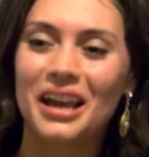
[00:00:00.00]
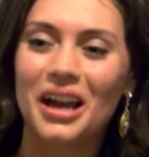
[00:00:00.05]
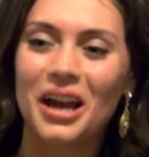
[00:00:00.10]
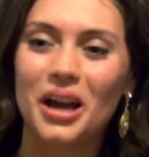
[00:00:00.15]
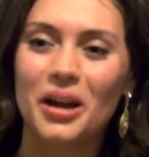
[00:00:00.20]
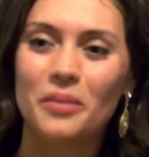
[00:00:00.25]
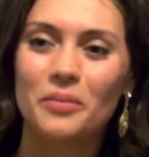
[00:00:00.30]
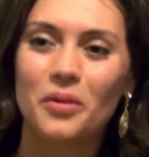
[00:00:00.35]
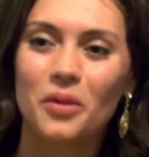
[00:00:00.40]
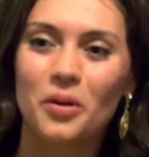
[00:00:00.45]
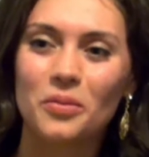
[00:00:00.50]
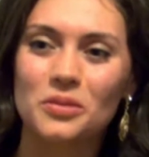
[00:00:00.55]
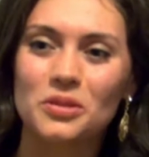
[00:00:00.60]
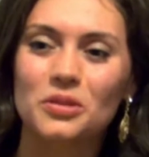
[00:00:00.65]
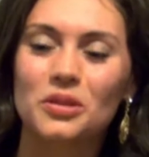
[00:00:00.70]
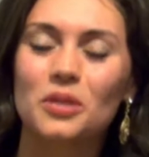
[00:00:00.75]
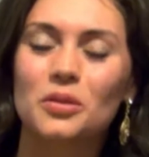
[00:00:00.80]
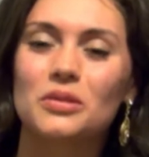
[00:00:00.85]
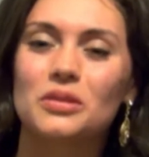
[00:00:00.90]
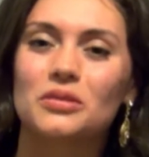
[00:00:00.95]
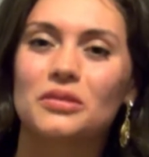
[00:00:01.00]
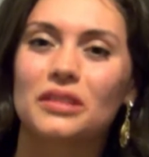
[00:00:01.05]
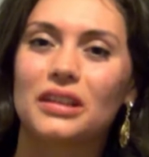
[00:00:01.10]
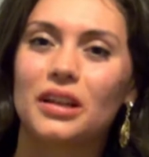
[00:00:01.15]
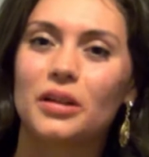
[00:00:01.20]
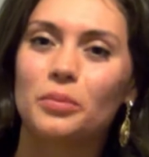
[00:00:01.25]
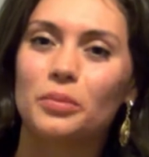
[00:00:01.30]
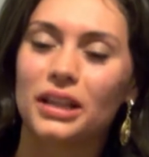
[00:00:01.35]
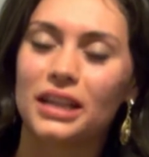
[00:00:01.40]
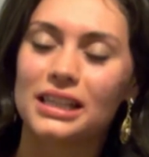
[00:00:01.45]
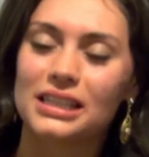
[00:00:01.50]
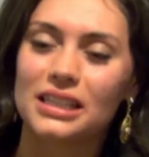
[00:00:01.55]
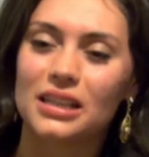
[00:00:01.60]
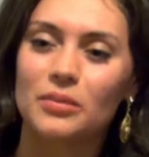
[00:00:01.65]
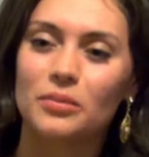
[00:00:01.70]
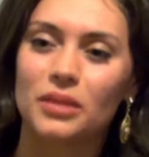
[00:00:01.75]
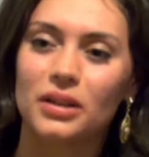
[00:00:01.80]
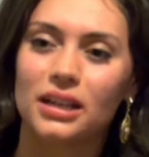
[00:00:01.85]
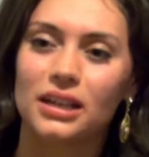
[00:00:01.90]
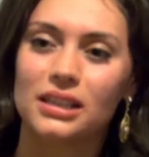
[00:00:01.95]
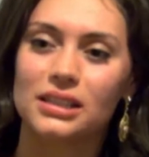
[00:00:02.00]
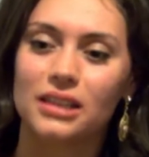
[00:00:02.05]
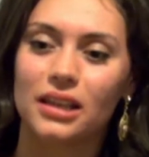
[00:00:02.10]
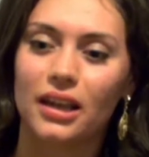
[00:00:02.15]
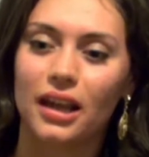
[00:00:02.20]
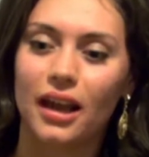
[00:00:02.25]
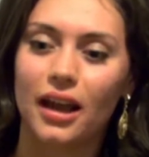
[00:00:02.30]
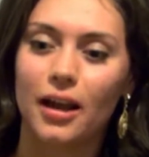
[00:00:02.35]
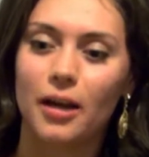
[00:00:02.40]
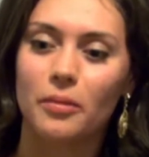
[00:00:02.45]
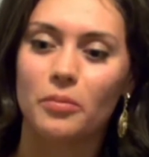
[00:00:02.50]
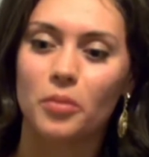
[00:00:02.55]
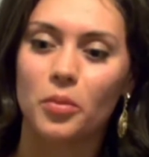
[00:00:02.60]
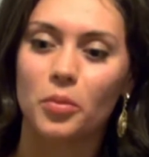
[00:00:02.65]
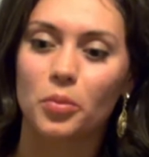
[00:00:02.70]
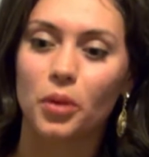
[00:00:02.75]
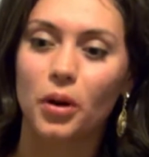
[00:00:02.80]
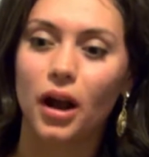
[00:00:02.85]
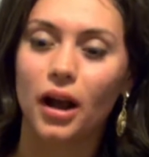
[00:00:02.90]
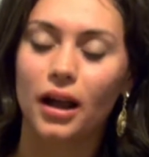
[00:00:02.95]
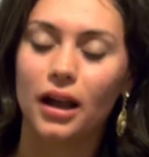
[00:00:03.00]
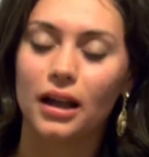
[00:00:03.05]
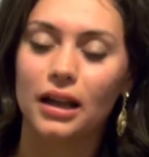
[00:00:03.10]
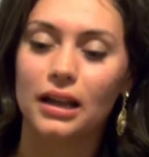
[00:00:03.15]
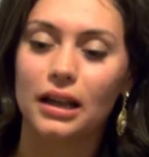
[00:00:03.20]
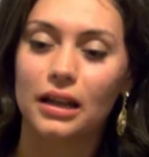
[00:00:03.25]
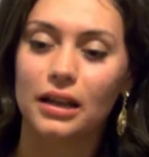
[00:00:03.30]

Homeschooling was really a blessing because it brought